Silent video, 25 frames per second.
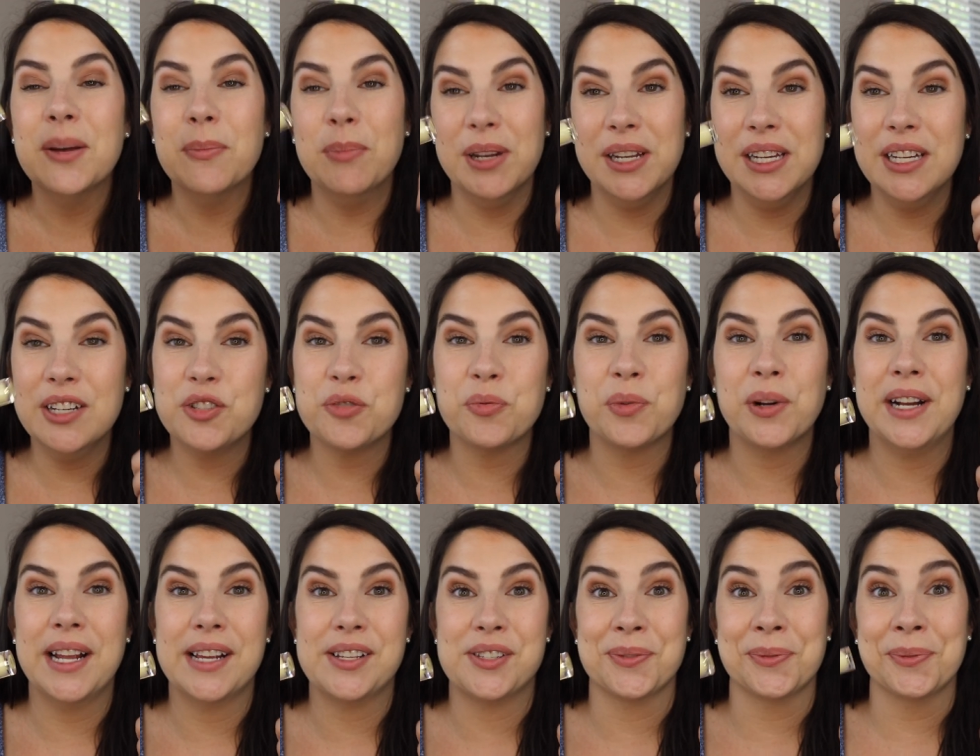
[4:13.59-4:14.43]
but each
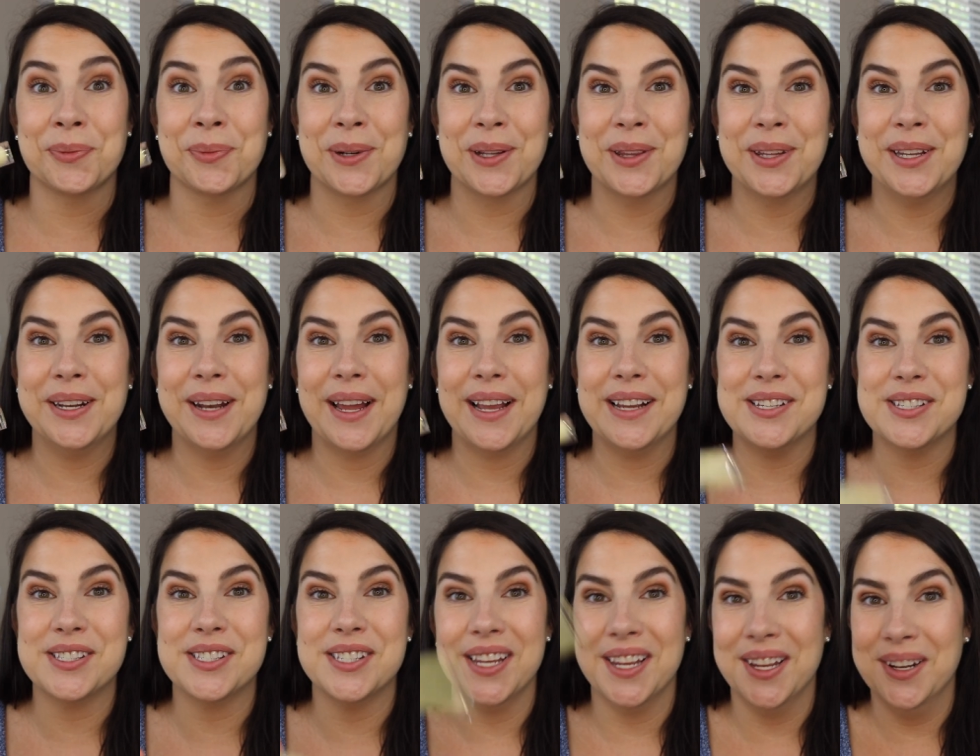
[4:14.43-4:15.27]
one has a really
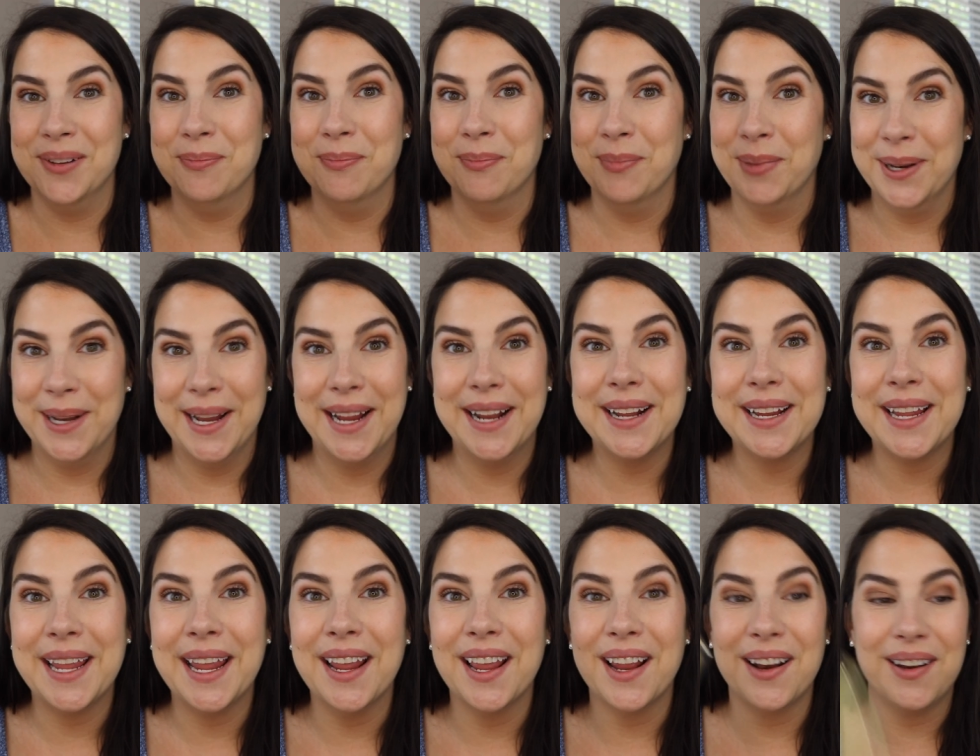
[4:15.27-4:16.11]
nice scent. Banana
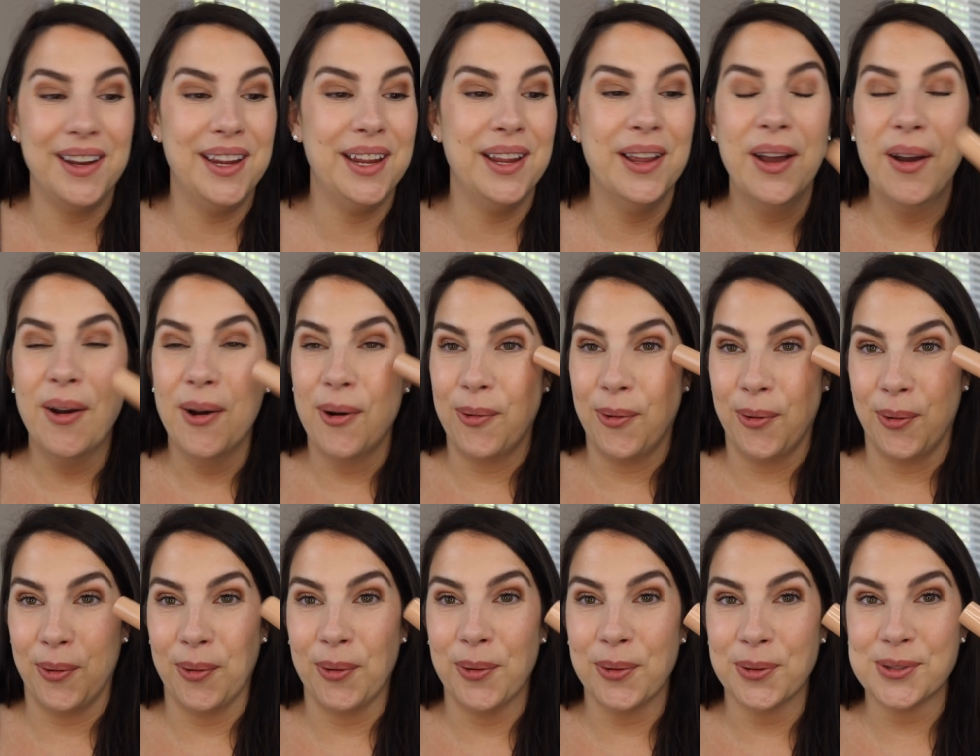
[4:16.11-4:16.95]
candy
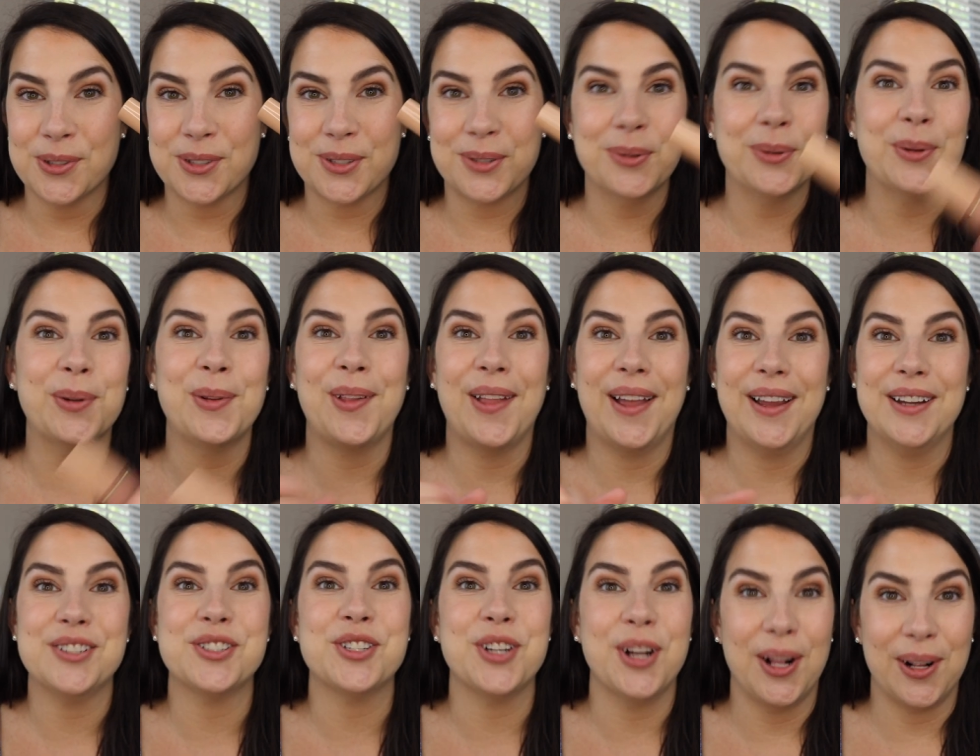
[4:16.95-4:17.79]
or old school
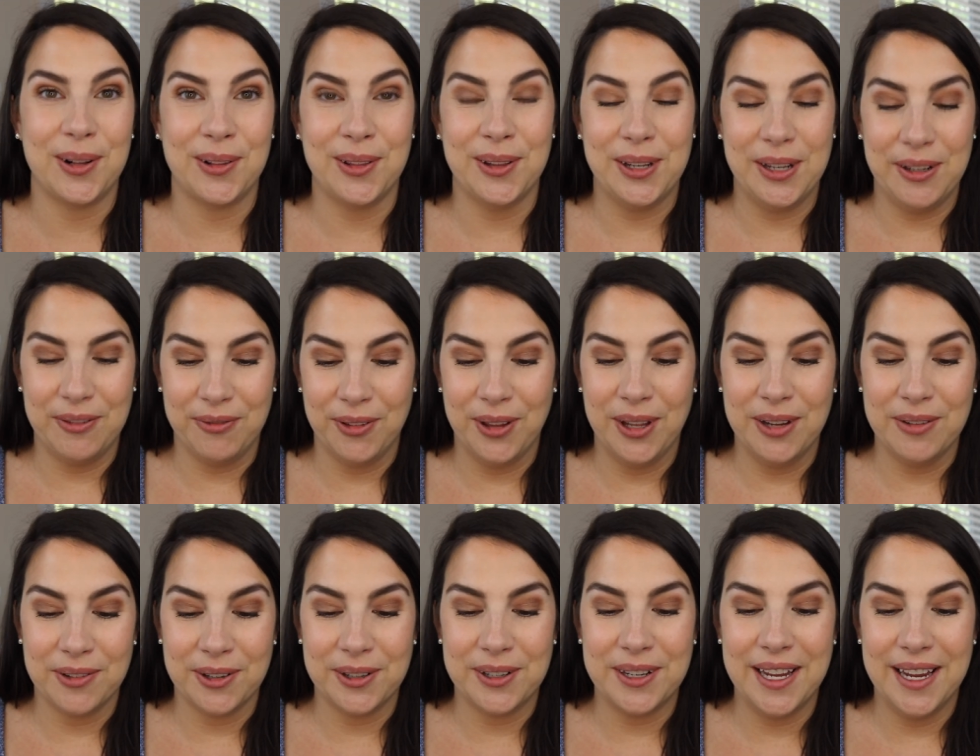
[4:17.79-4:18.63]
like chocolatey
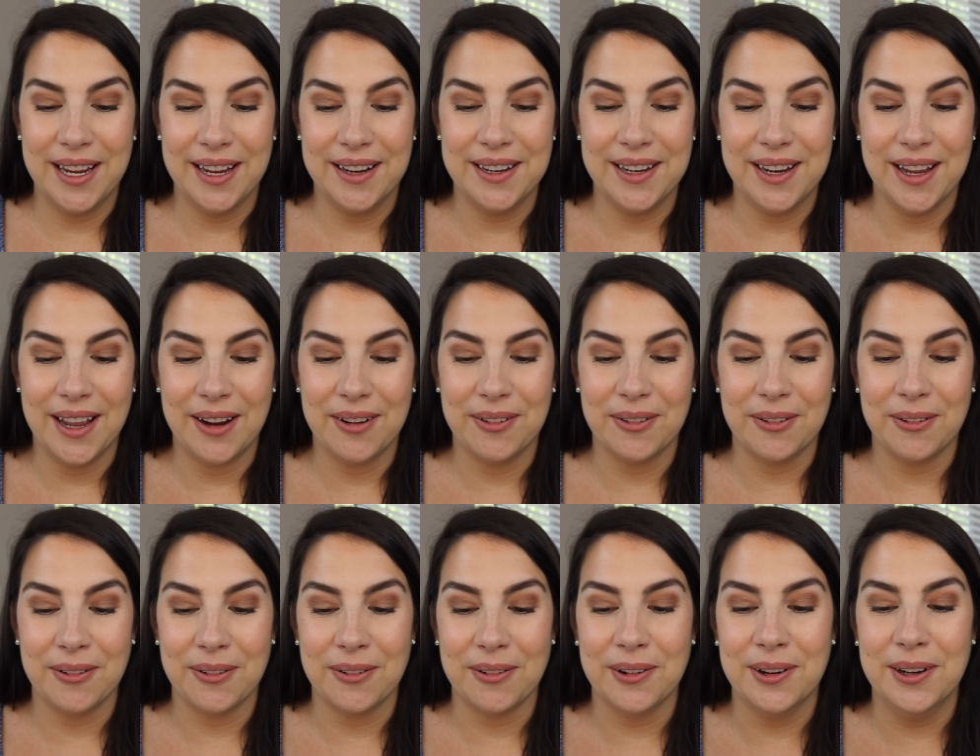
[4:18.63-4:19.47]
flavored candy. I
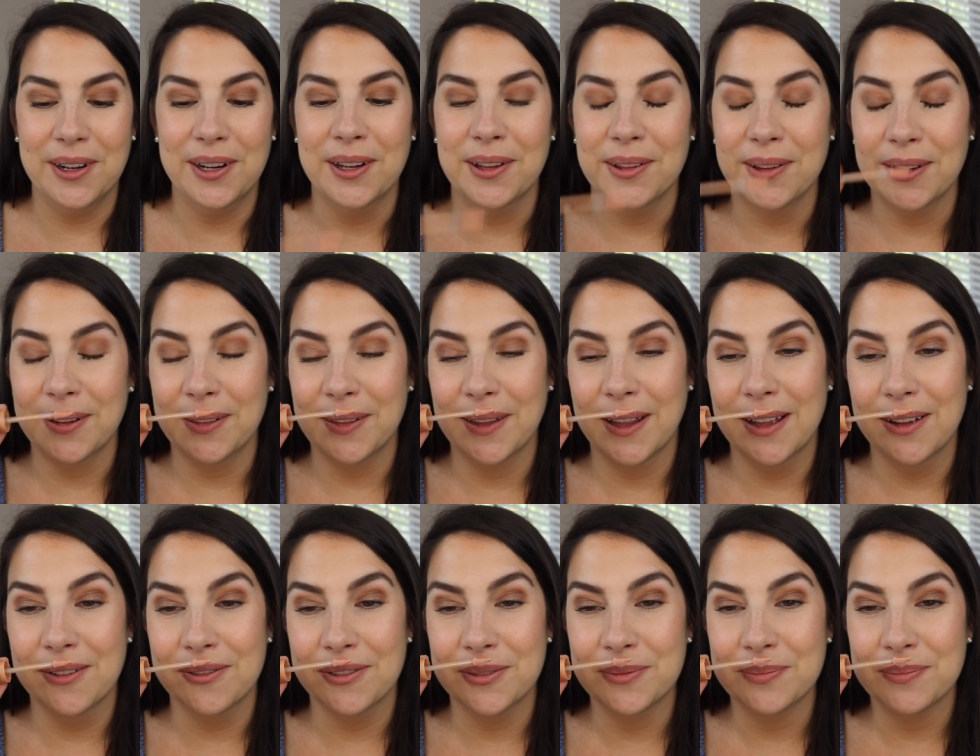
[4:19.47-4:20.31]
really
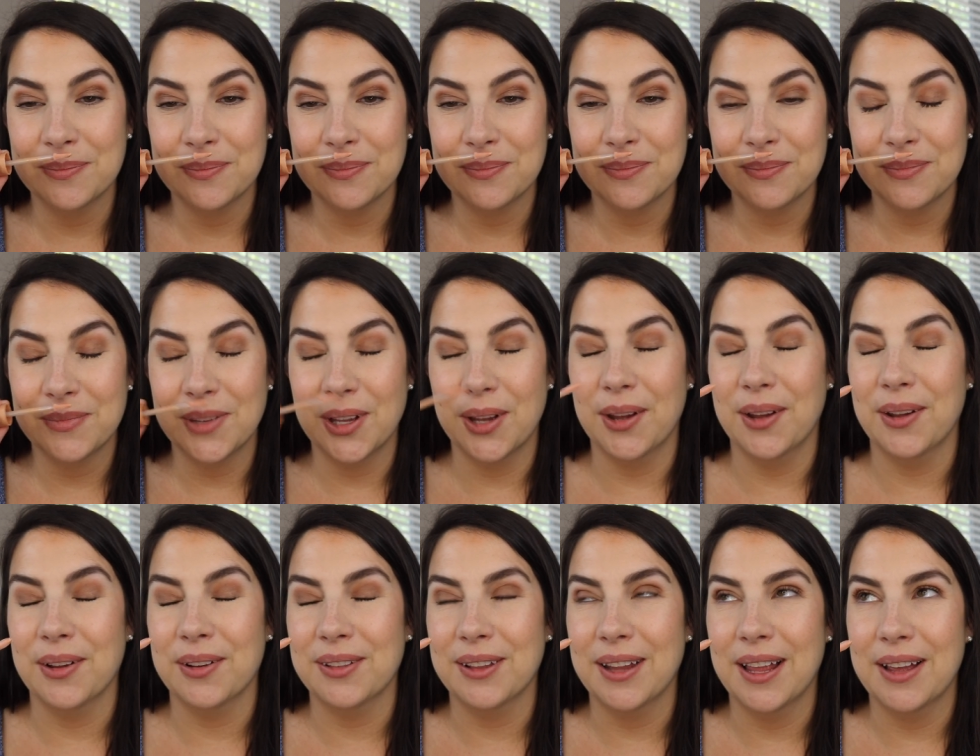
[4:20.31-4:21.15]
love,
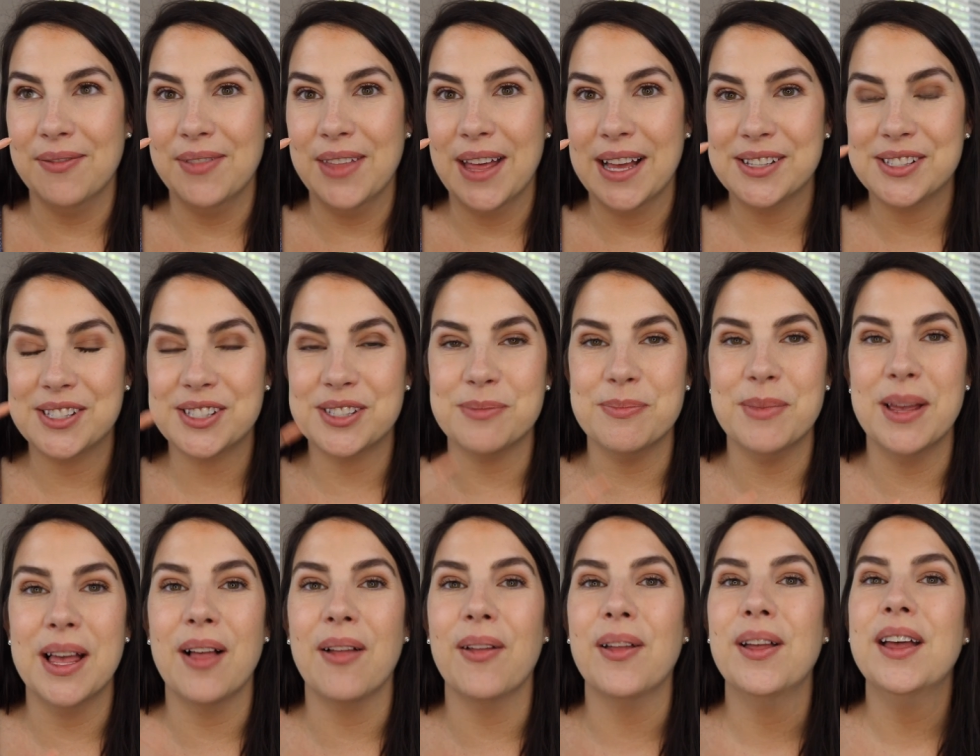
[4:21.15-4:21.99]
oh, love that
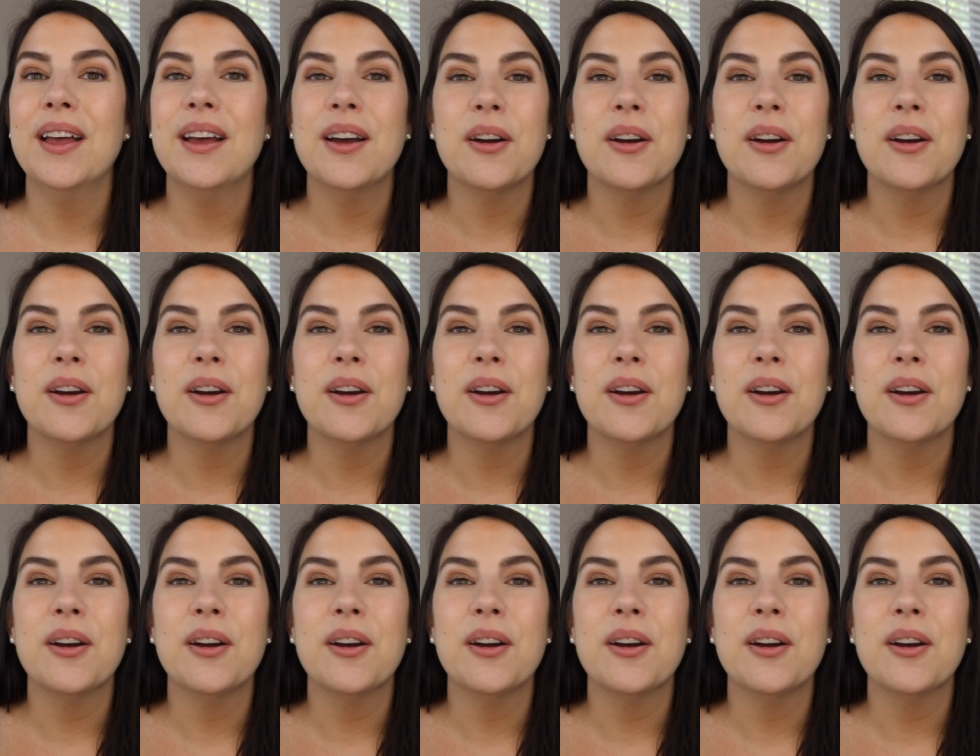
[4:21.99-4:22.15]
smell.